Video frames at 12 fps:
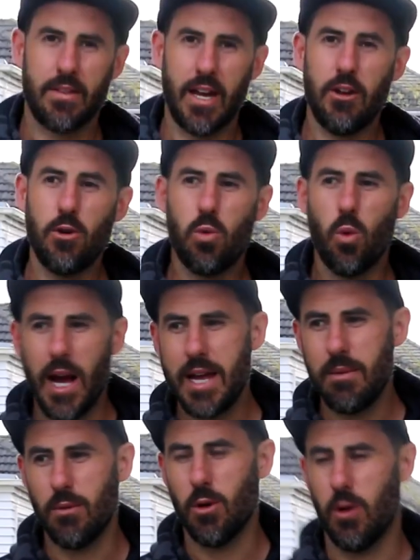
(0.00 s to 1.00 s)
They do
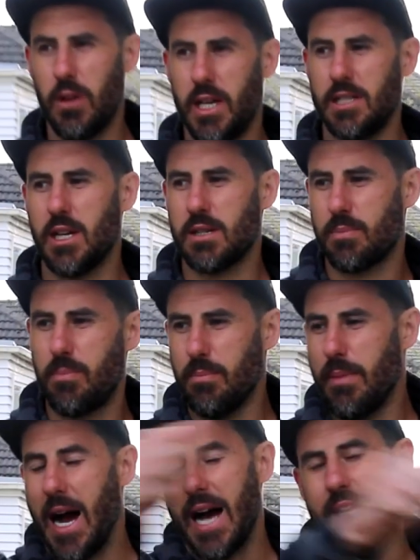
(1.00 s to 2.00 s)
way more than just
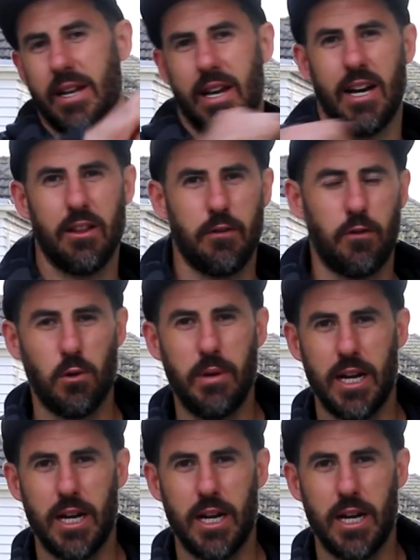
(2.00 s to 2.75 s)
marking out the 4